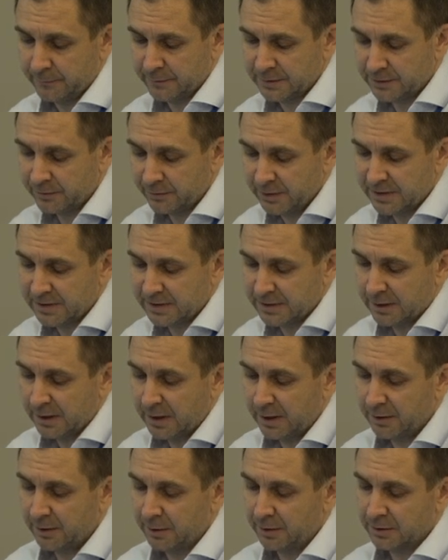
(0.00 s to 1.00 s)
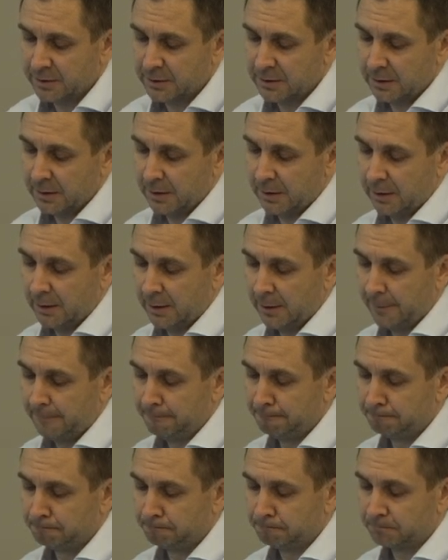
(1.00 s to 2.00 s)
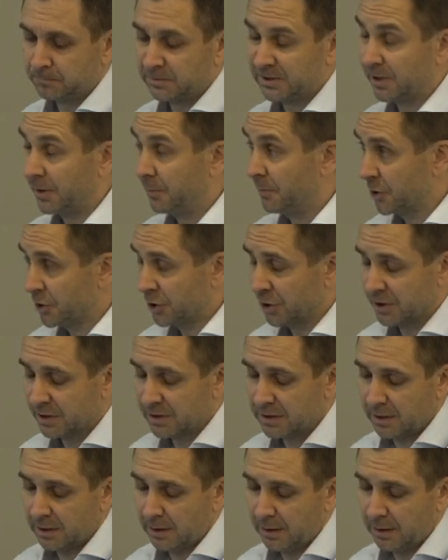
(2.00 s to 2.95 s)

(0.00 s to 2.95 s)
3 scenarios, 3 measures